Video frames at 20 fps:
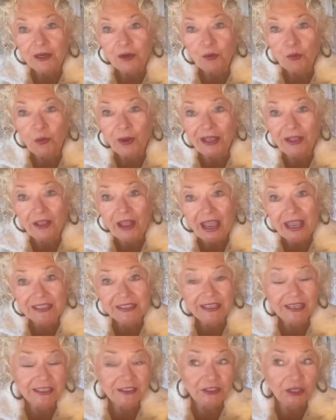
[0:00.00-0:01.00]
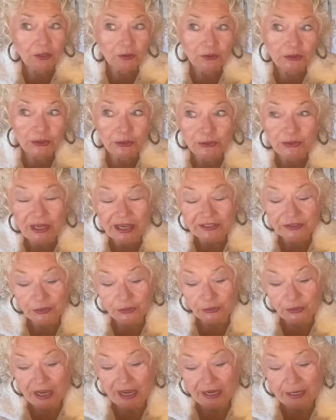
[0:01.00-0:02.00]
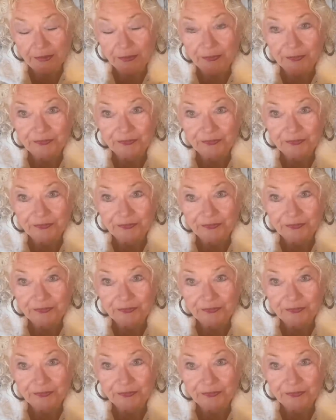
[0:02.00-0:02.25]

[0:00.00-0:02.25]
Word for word: Well, as I told you yesterday,